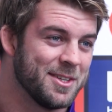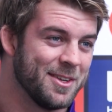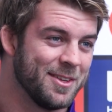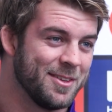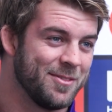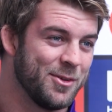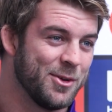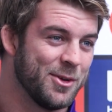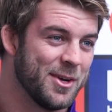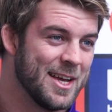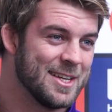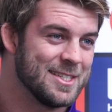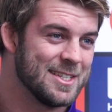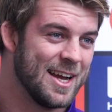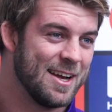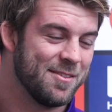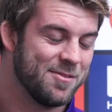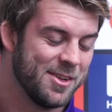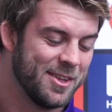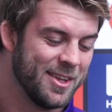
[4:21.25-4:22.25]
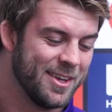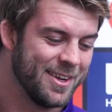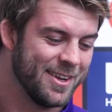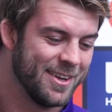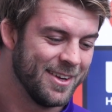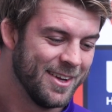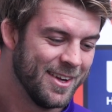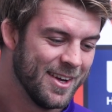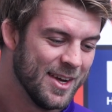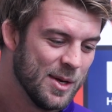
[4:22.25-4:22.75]
A few days after,
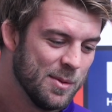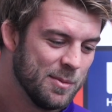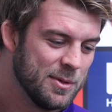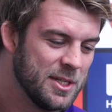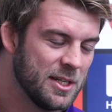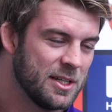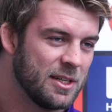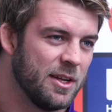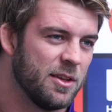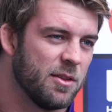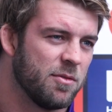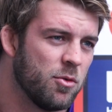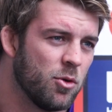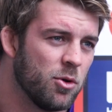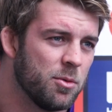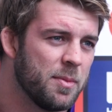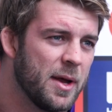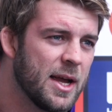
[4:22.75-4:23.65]
particularly the forward